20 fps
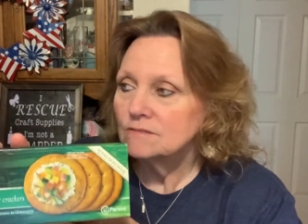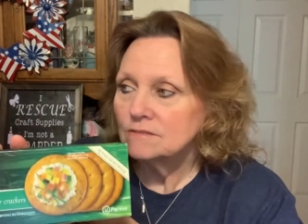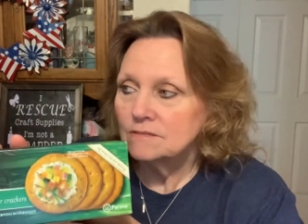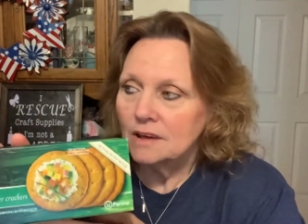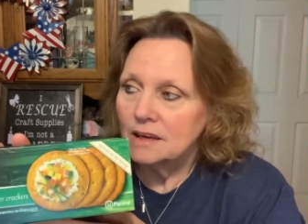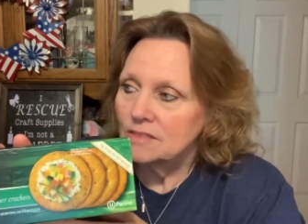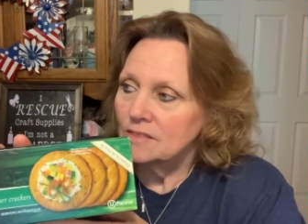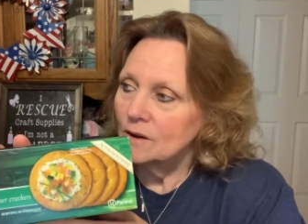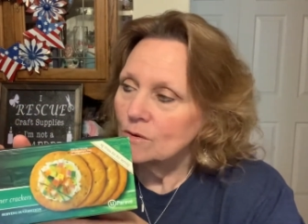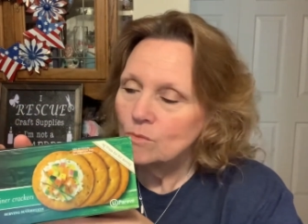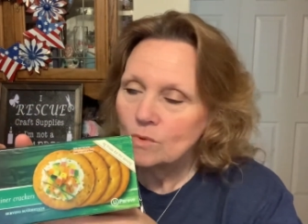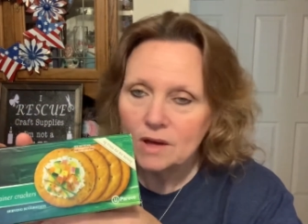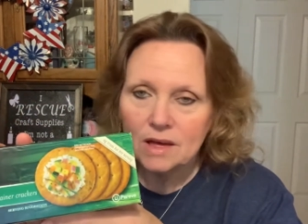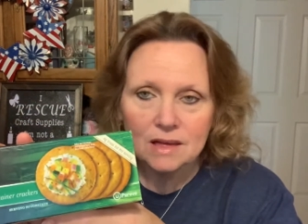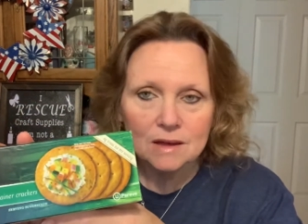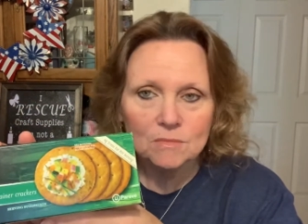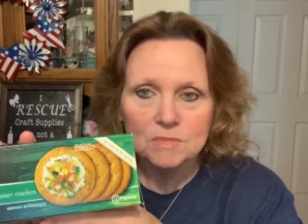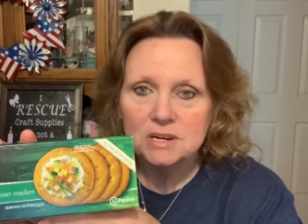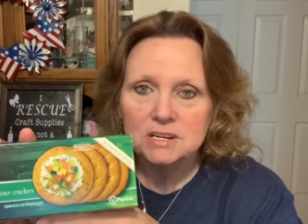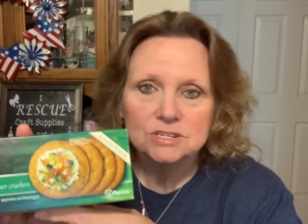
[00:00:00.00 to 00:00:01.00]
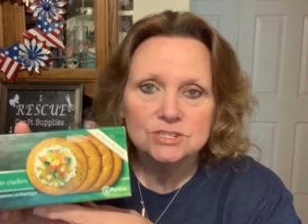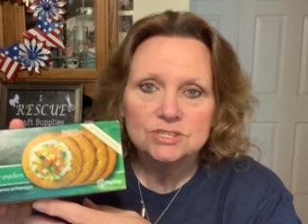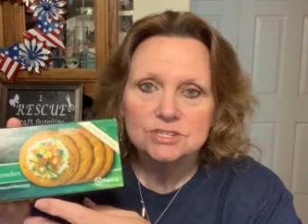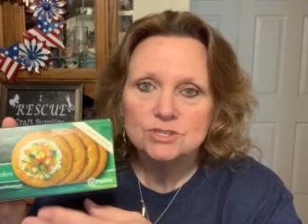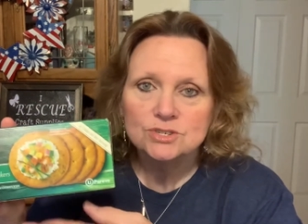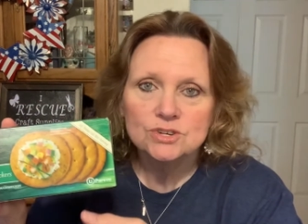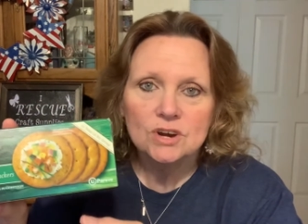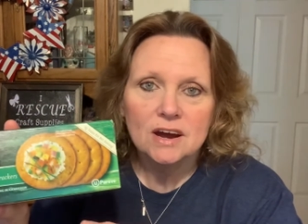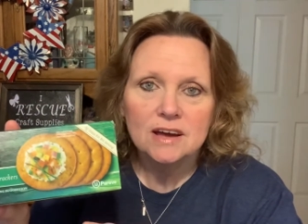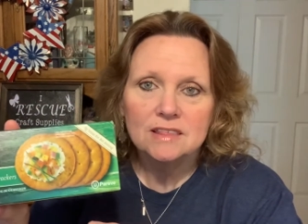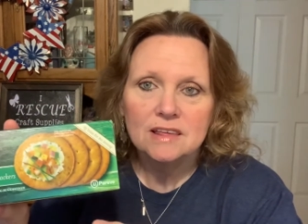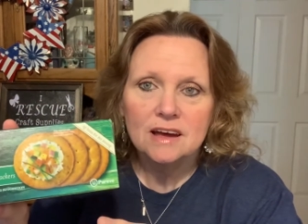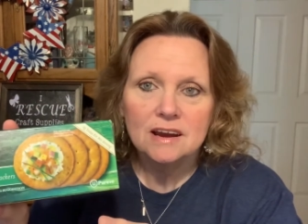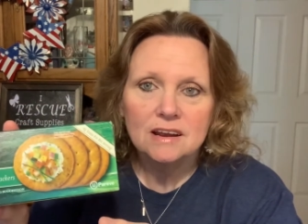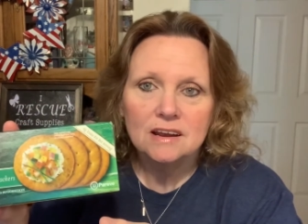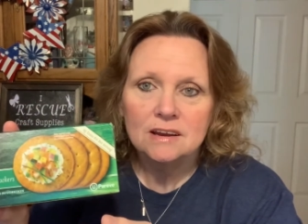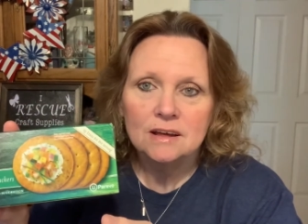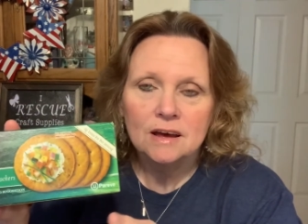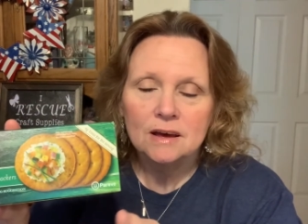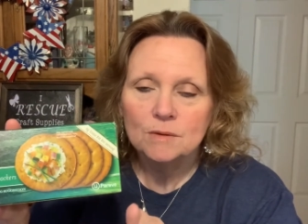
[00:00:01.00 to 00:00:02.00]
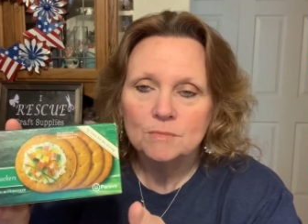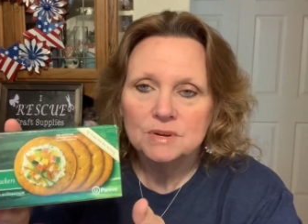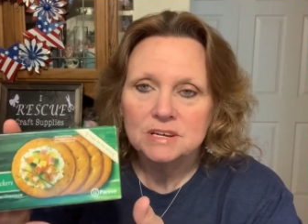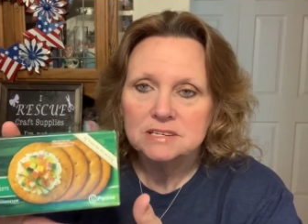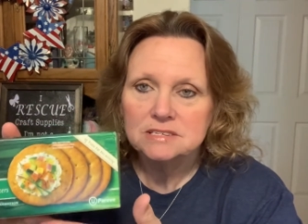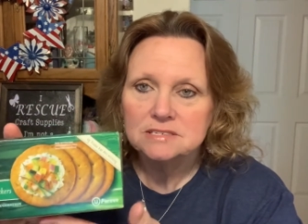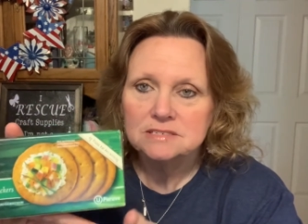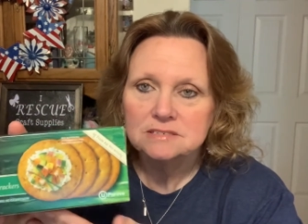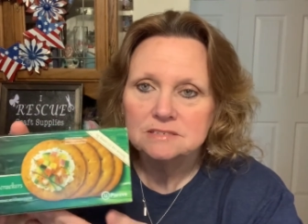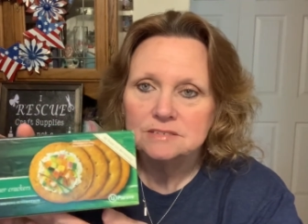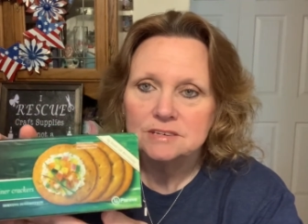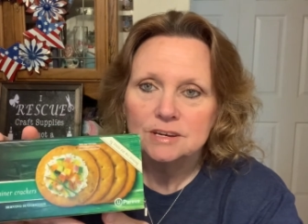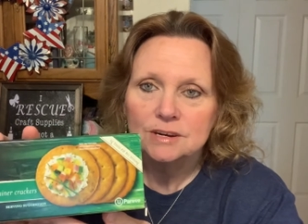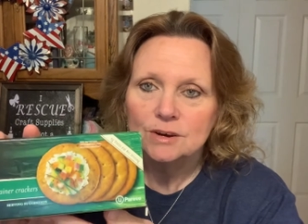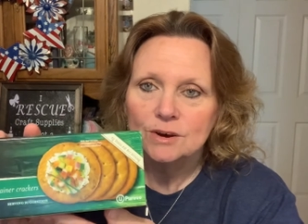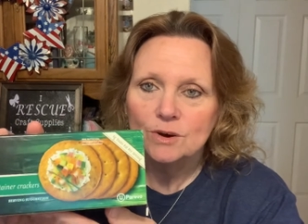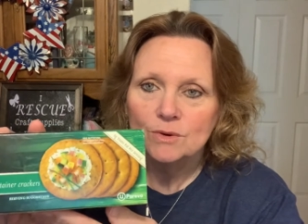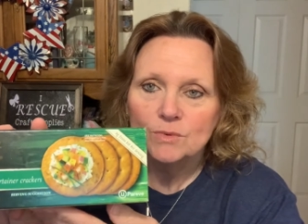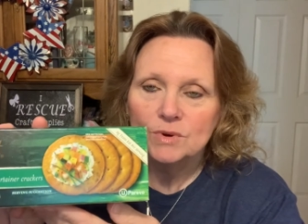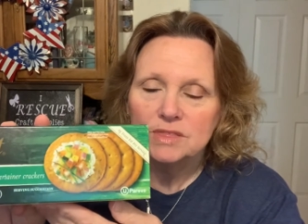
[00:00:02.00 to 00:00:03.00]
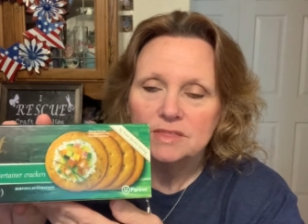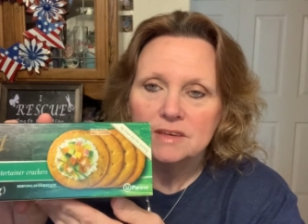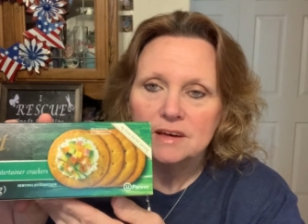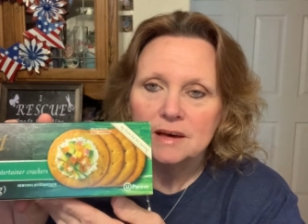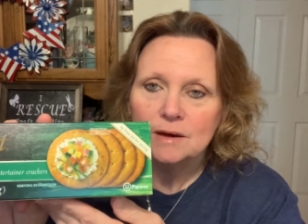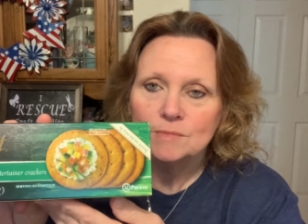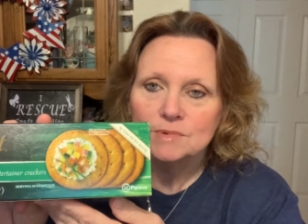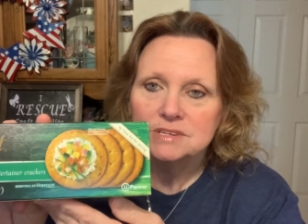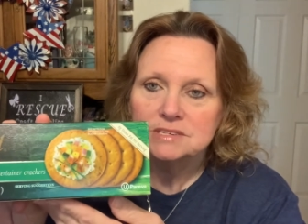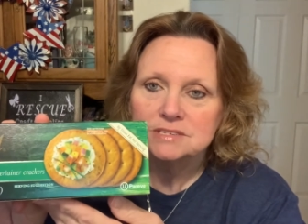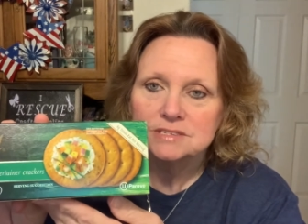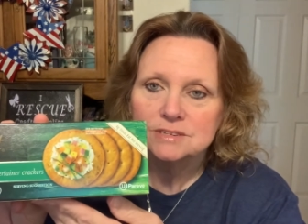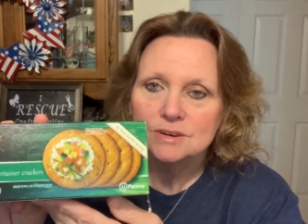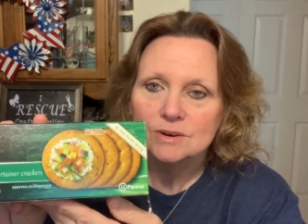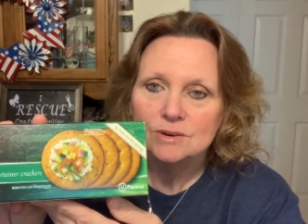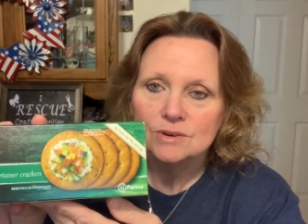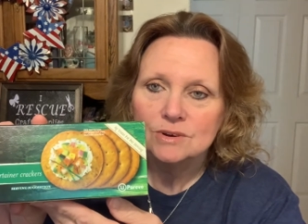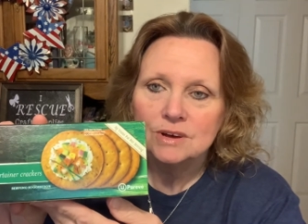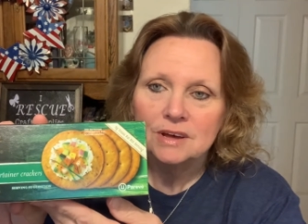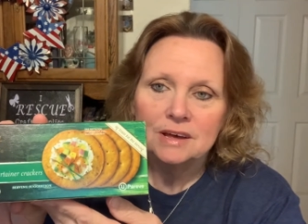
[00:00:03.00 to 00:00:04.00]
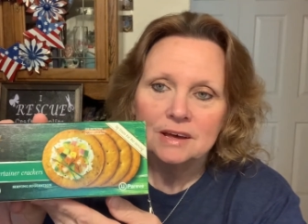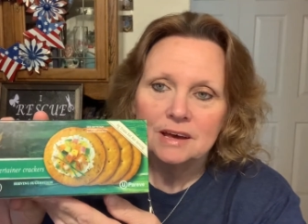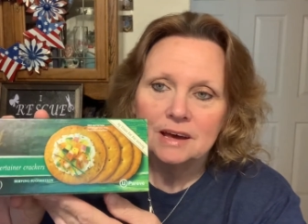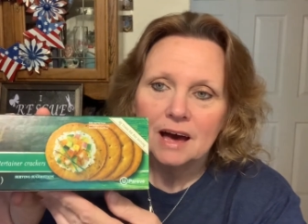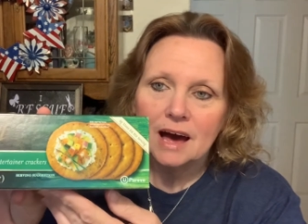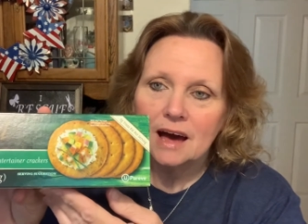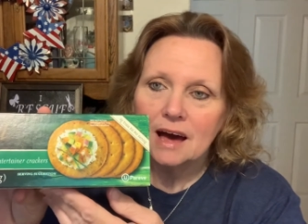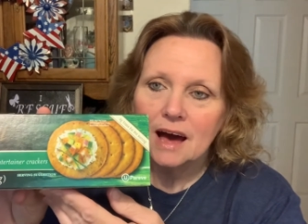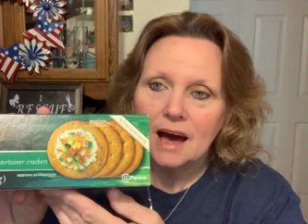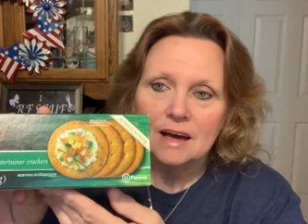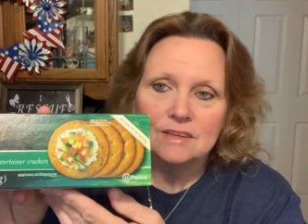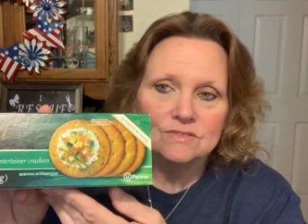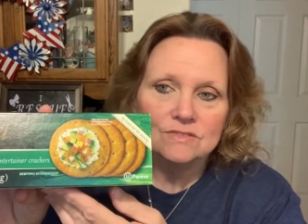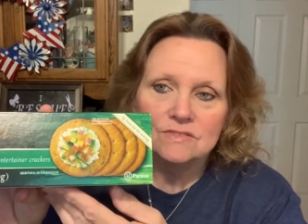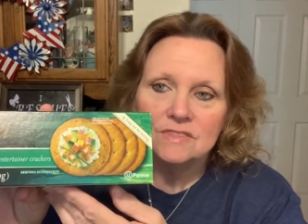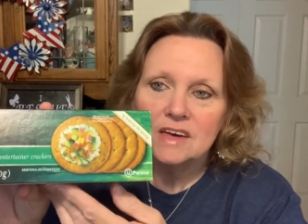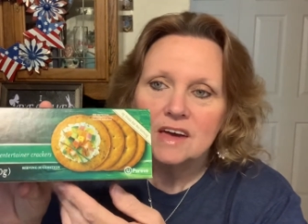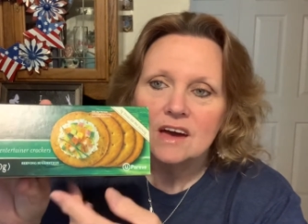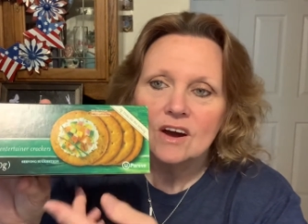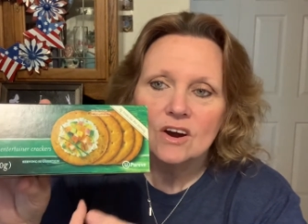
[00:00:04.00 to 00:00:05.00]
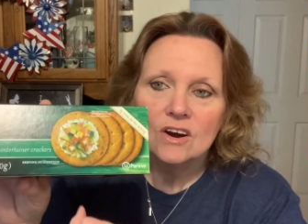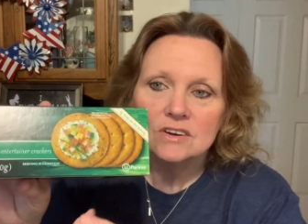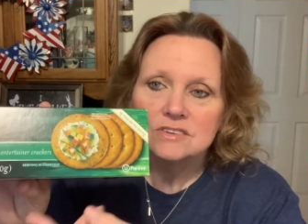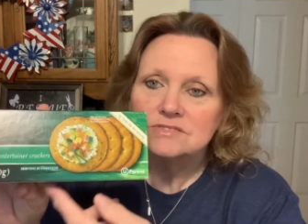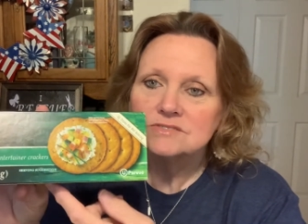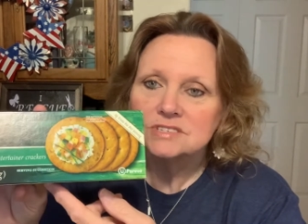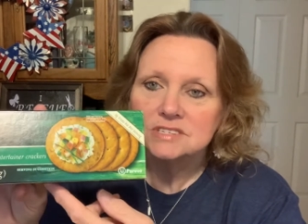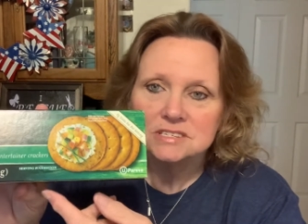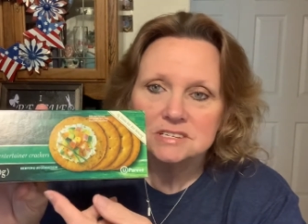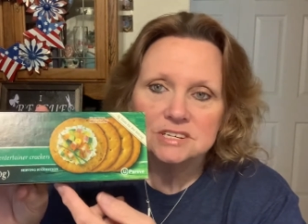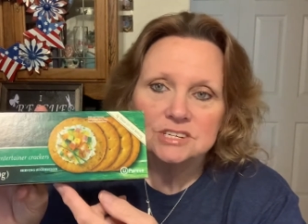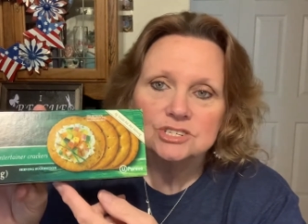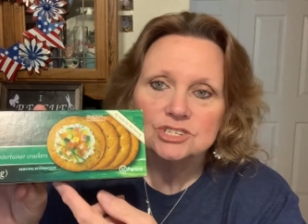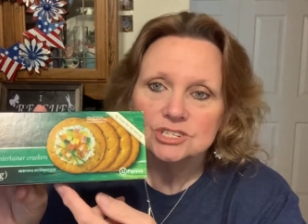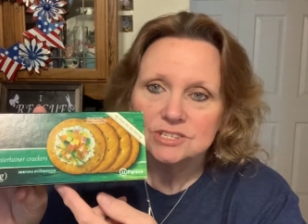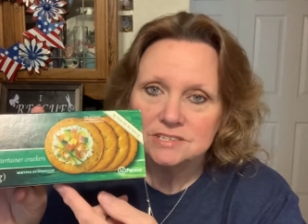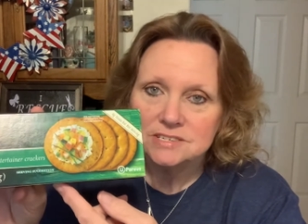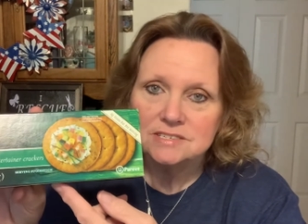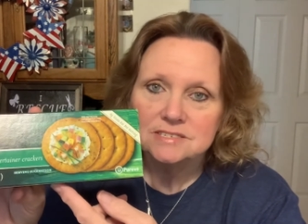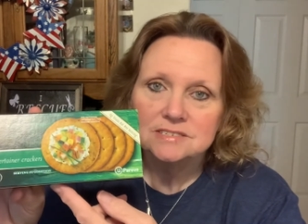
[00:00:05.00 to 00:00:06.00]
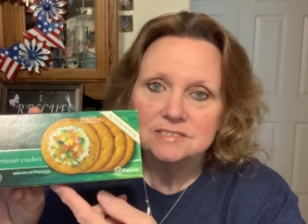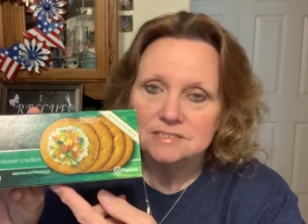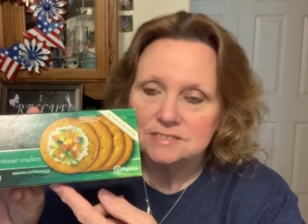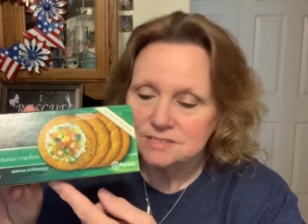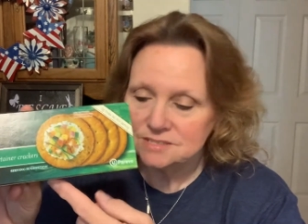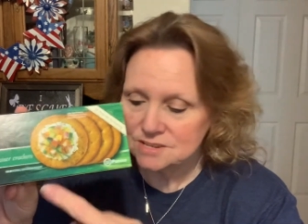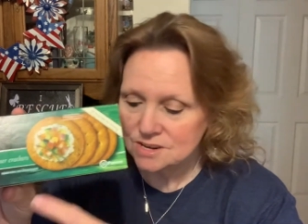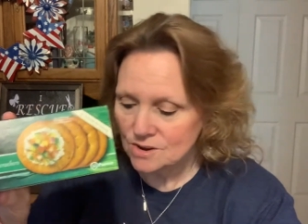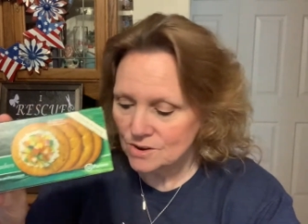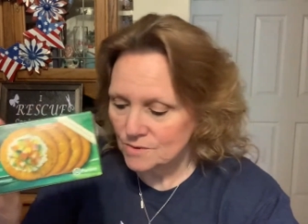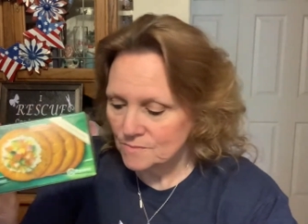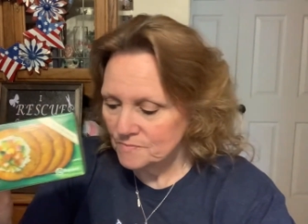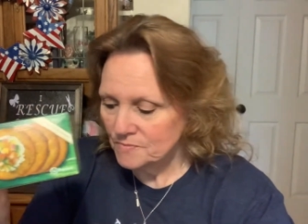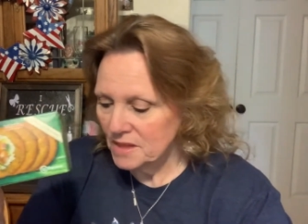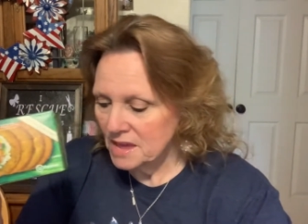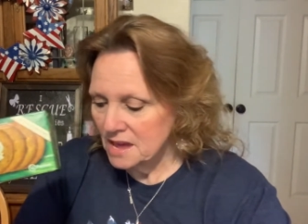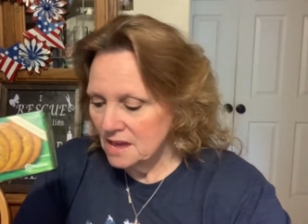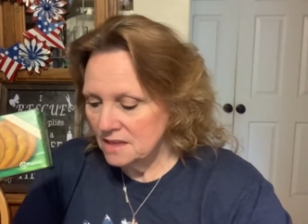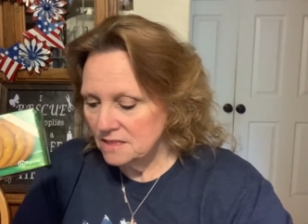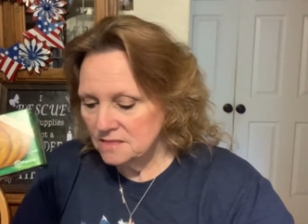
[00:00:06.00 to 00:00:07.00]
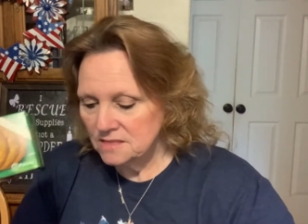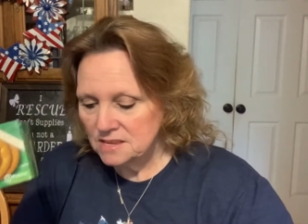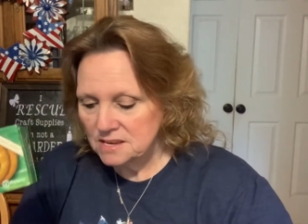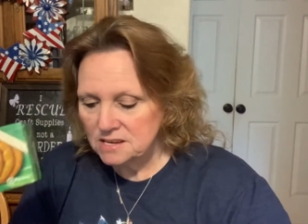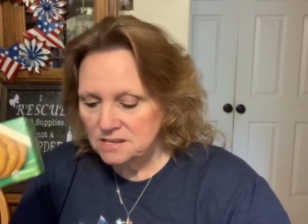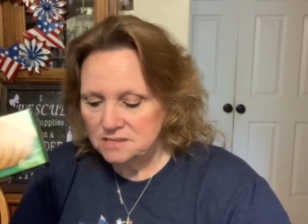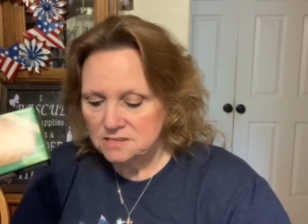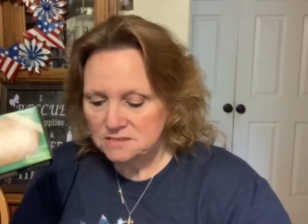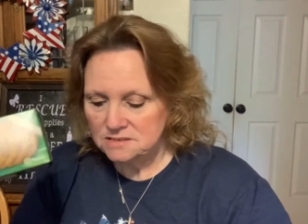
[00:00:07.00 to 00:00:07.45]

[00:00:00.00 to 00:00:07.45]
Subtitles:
thought, well, I'm going to just try that on hummus, you know, with the hummus. So they are delicious. So these,